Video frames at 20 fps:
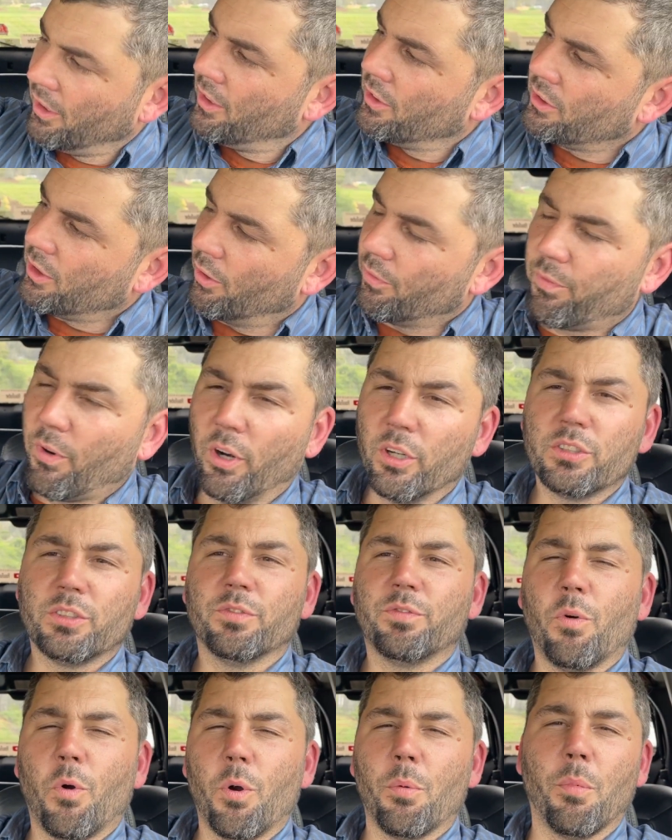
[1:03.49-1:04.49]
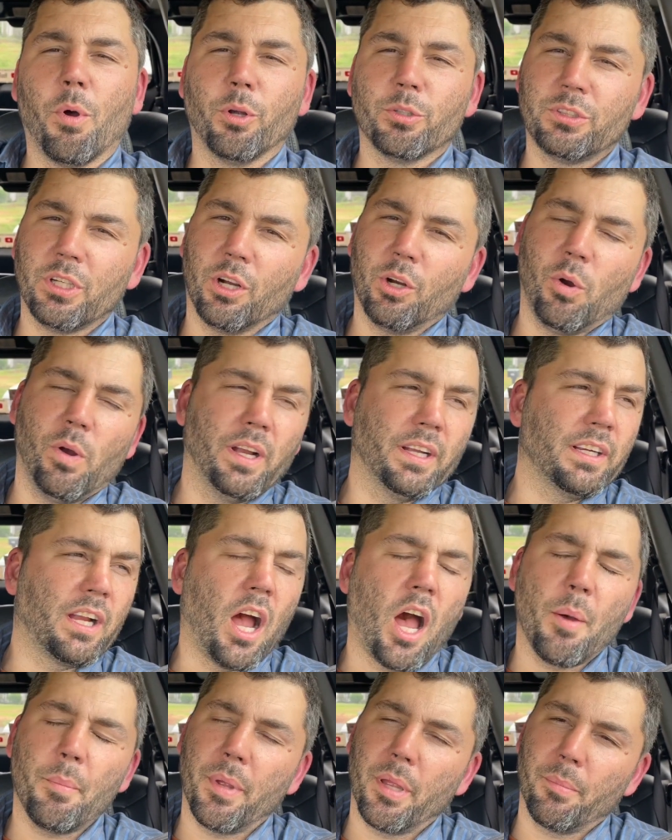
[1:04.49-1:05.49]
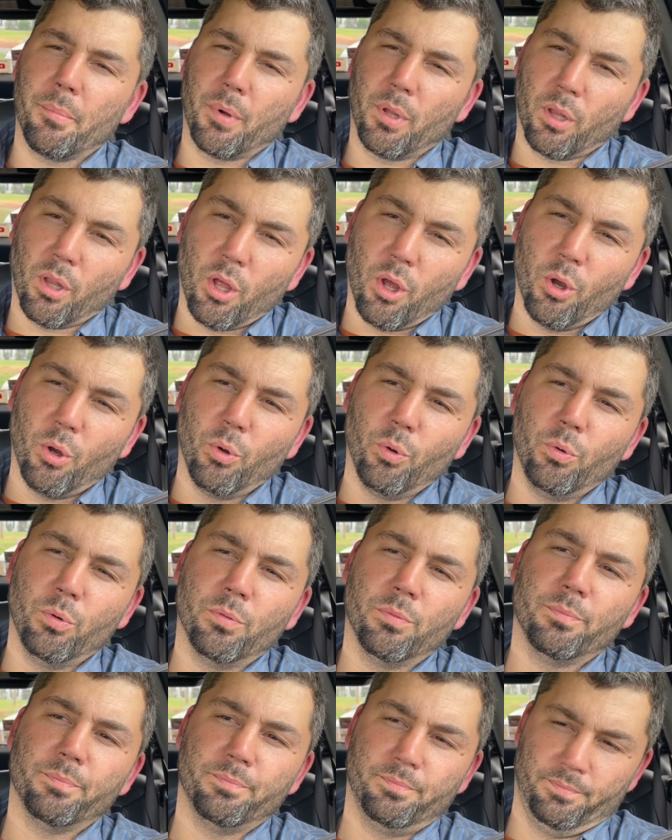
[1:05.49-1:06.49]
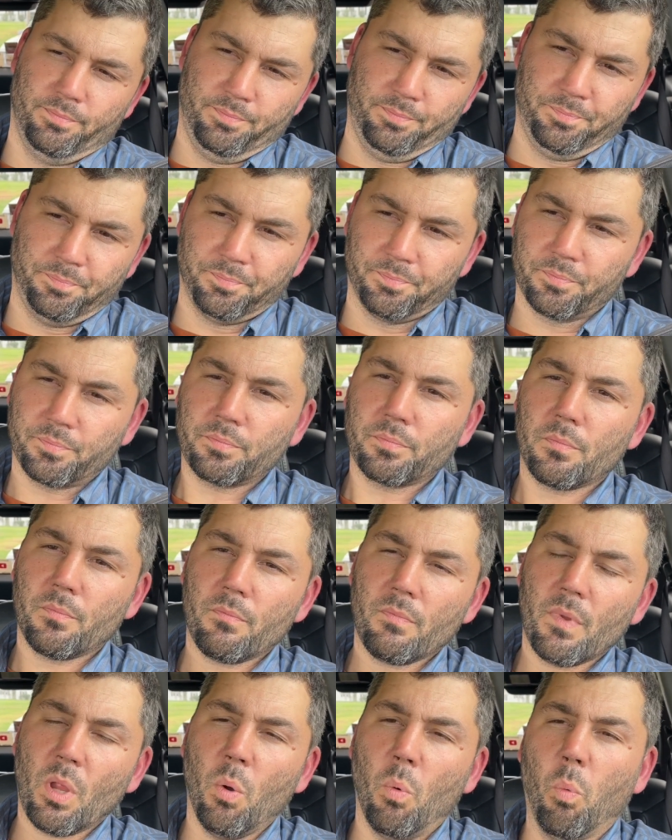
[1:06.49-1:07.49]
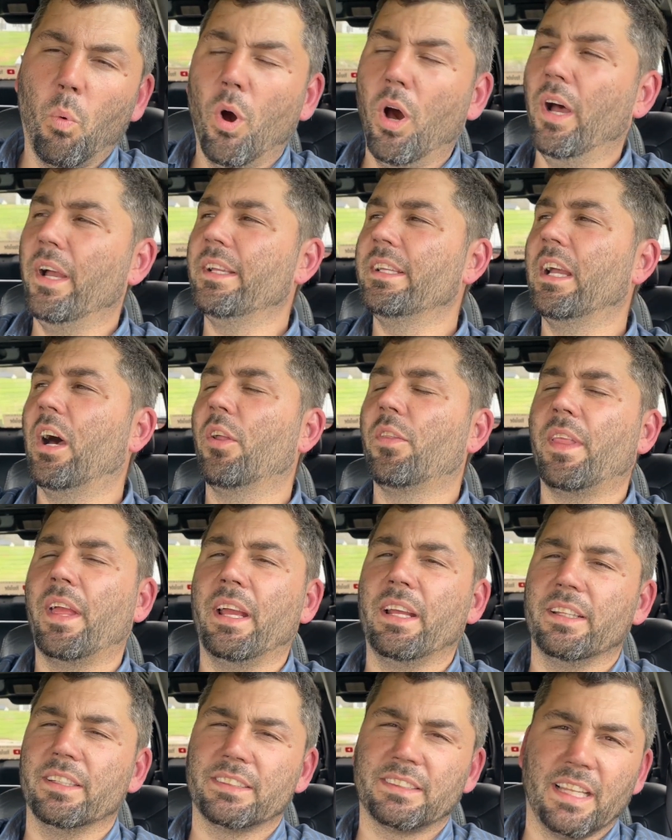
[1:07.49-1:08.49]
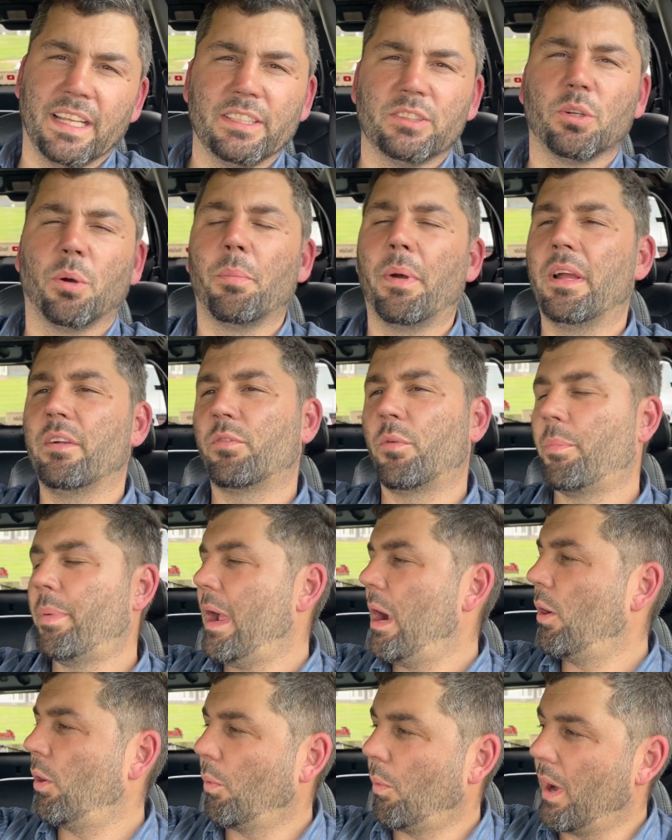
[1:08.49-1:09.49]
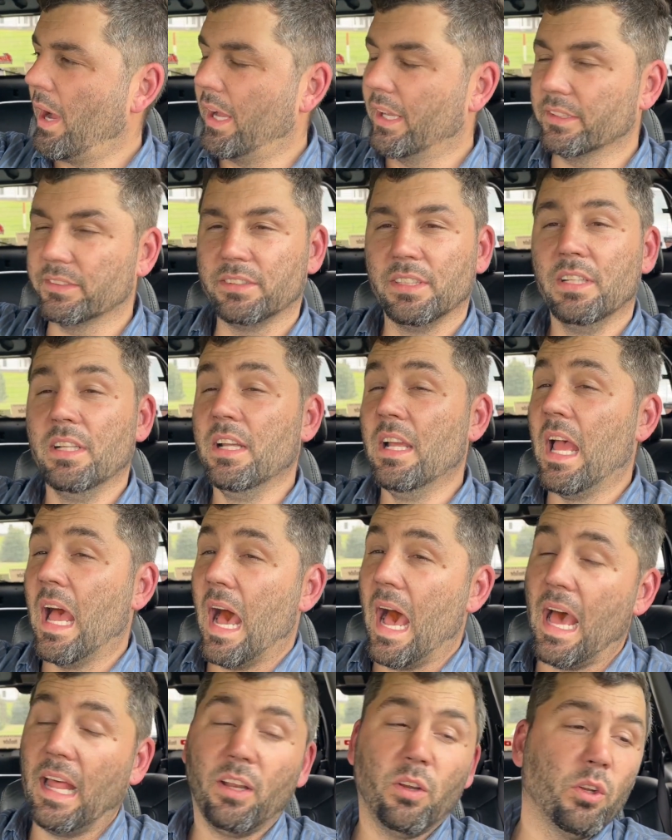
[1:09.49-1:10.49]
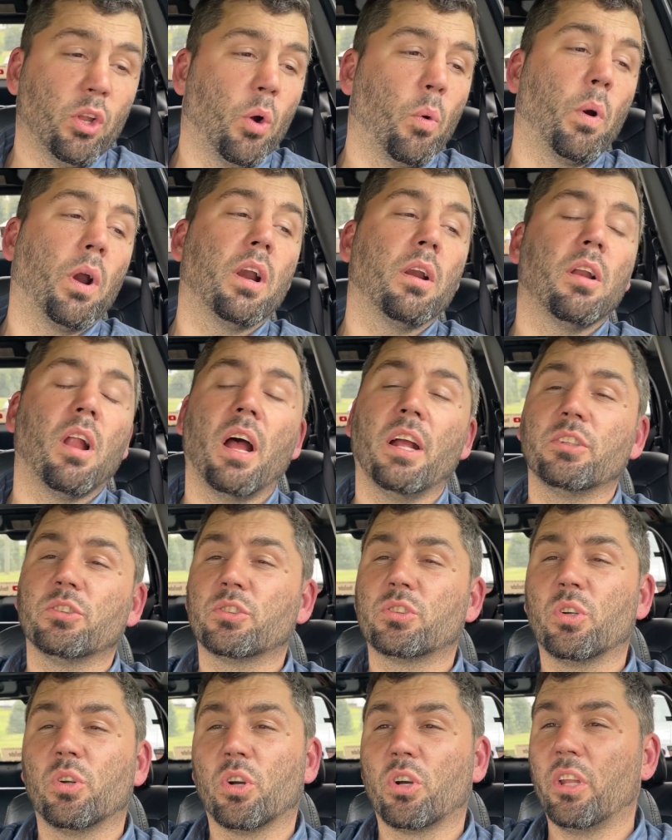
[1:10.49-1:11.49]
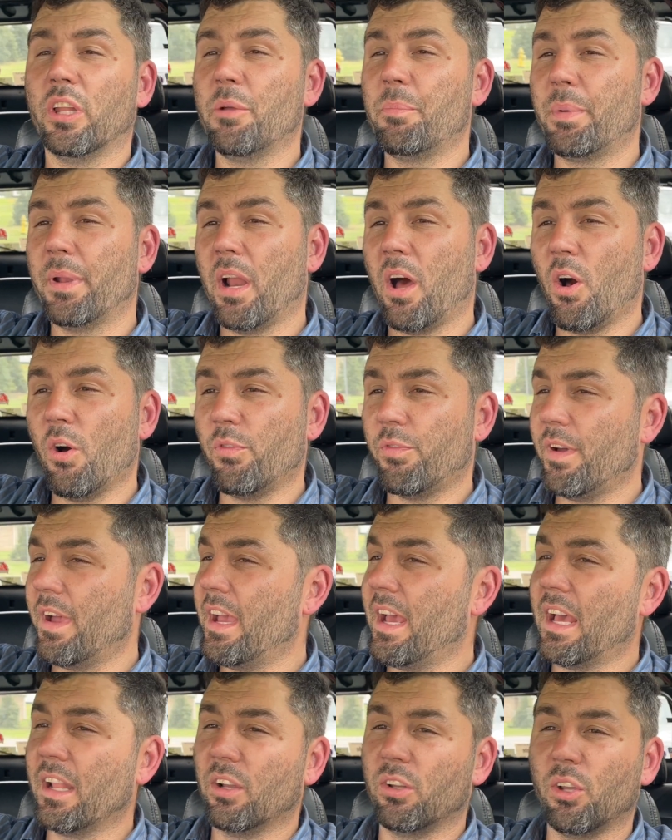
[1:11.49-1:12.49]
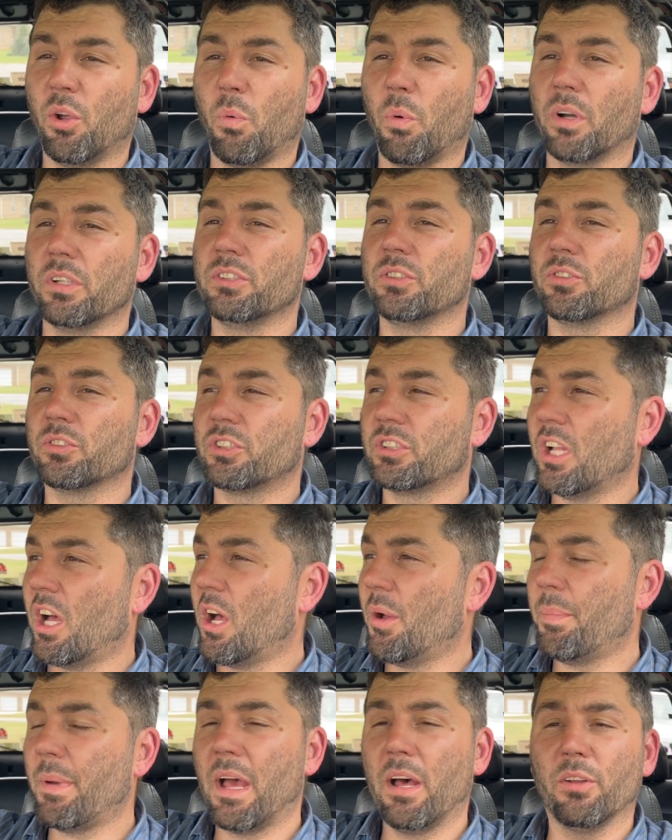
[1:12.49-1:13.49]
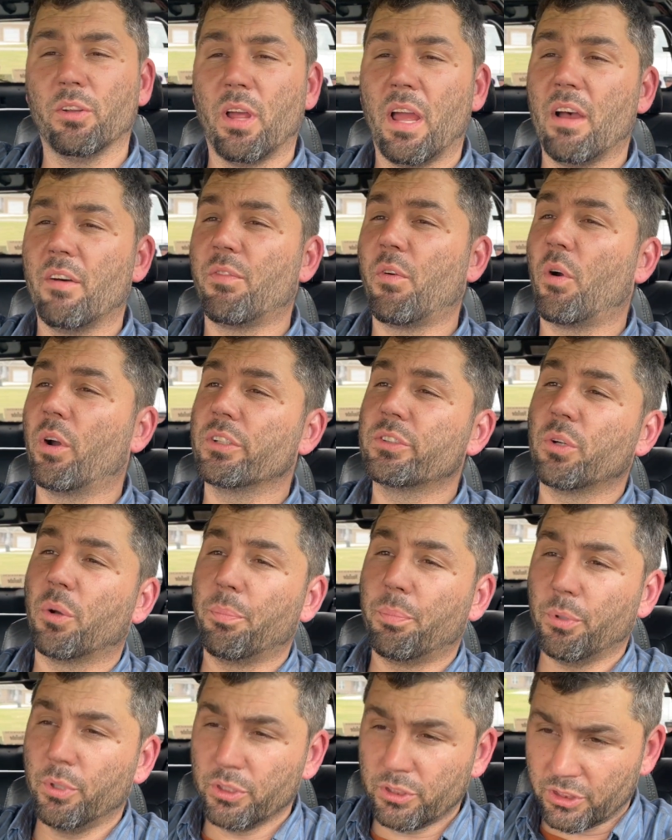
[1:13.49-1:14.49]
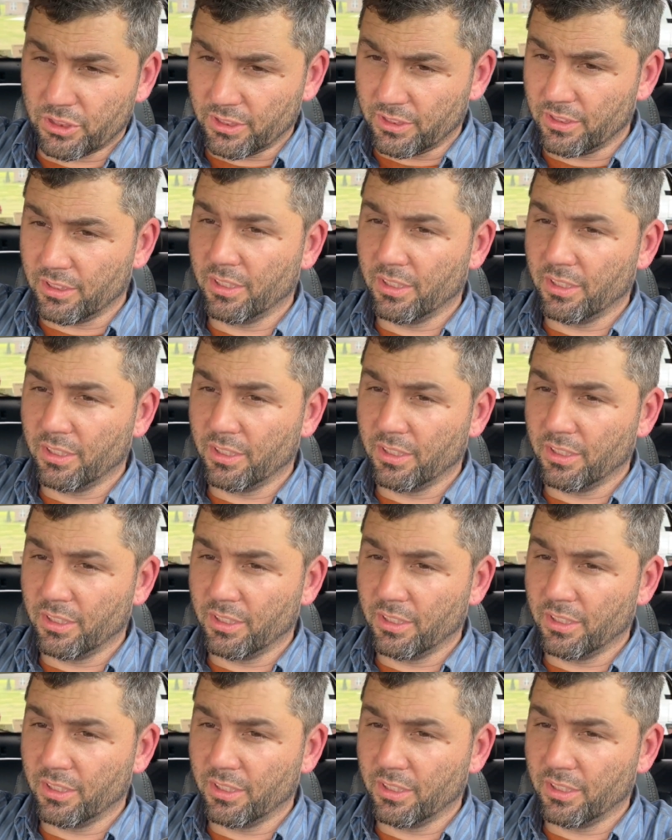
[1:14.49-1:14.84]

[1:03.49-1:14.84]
So first and foremost, y'all go ahead and comment below what y'all think this thing's gonna make for power wise. I don't know where Nigel's gonna clip it off at. I don't know where he's gonna stop. I don't know how far he's gonna push it.